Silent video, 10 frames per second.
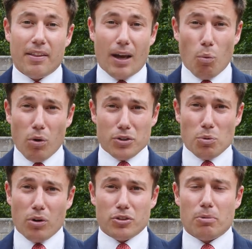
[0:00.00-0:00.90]
That
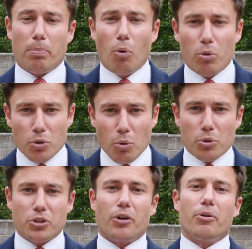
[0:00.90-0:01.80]
one-to-one support
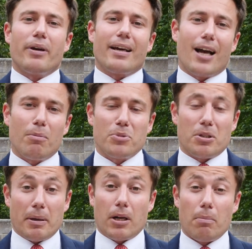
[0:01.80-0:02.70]
also
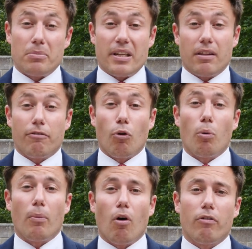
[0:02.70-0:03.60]
comes in the
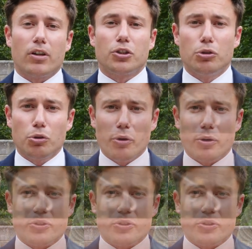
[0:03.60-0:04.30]
form of our tutorial